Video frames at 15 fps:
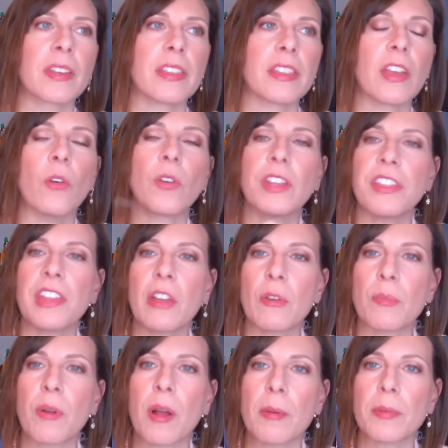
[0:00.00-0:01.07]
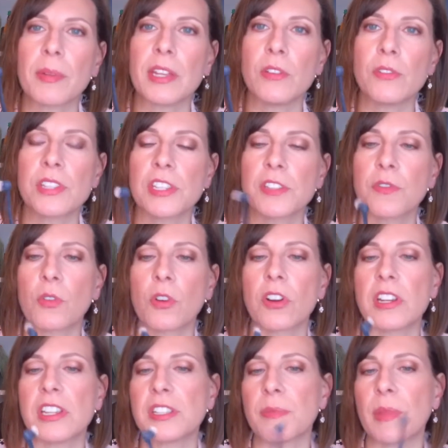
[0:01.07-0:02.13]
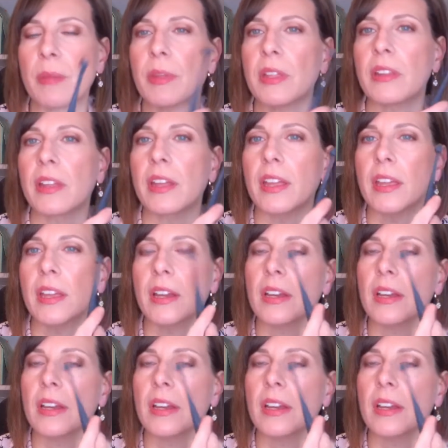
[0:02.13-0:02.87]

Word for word: The only thing I would probably use this for is maybe like